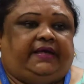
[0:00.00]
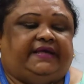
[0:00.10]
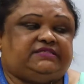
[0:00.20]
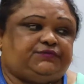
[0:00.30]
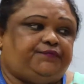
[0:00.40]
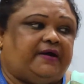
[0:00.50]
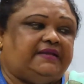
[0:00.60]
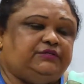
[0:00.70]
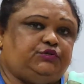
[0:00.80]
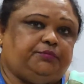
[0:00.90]
It's
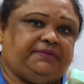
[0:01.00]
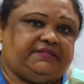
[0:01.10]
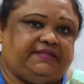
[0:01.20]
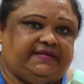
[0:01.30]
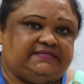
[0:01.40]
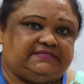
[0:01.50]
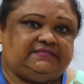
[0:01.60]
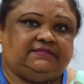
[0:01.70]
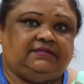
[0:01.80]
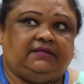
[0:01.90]
fun to be
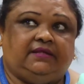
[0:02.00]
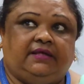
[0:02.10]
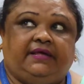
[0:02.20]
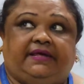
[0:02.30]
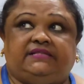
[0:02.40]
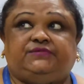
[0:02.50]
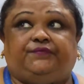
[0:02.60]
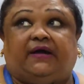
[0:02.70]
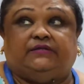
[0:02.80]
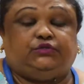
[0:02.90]
this, it's
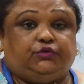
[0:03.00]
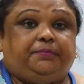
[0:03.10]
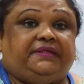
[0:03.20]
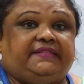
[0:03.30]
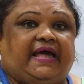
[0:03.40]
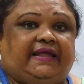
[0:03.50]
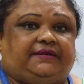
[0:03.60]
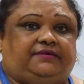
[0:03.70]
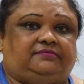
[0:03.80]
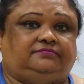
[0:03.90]
fun to be that.